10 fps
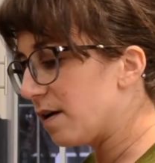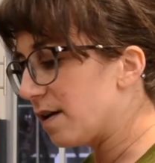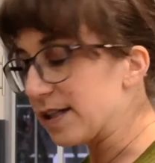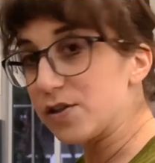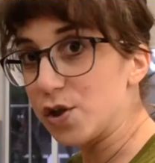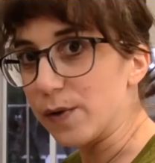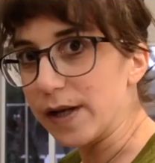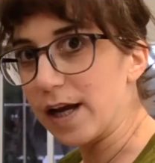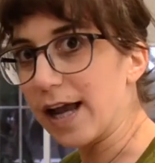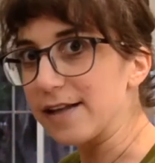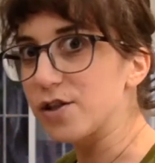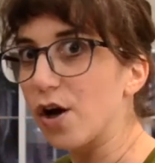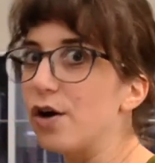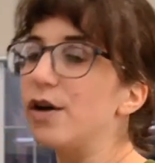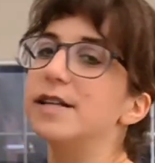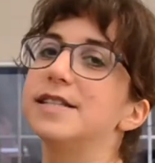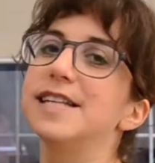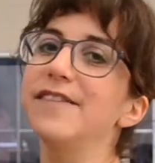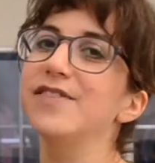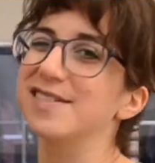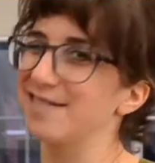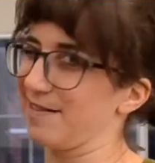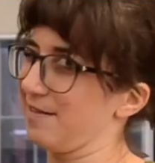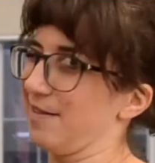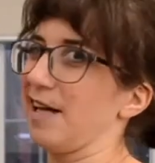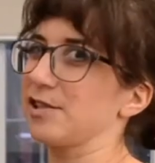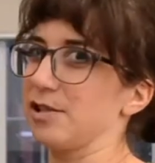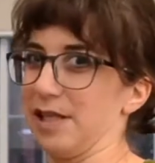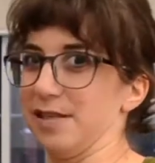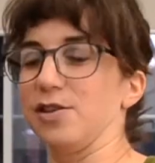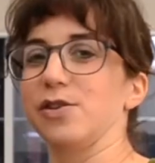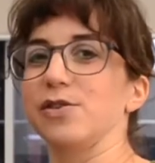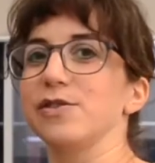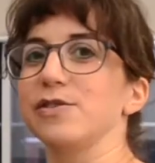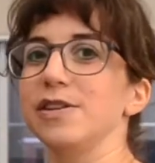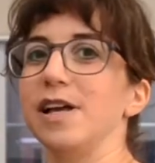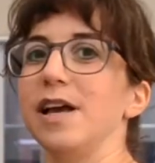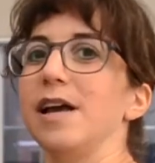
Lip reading: Let's do it. Okay, so Steve is not actually into Kugel.